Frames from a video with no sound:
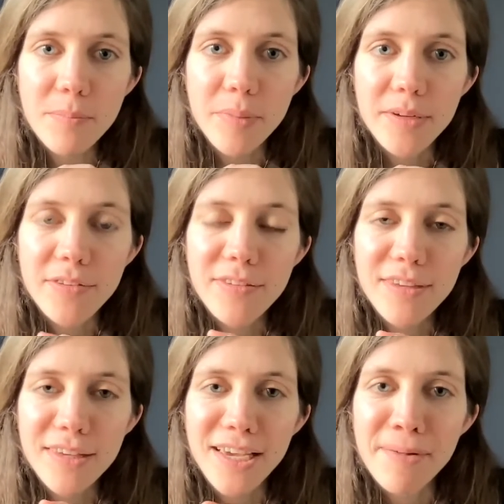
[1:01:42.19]
But
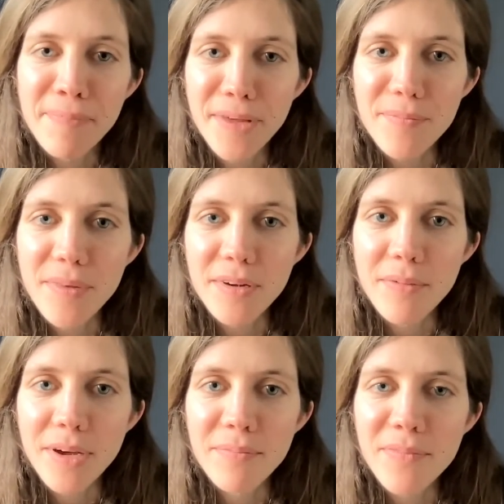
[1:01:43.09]
yeah,
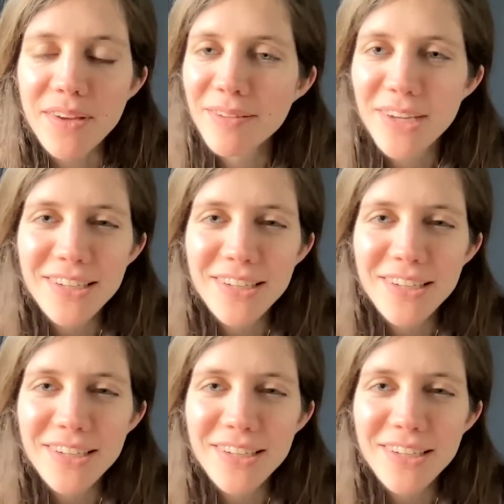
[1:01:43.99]
I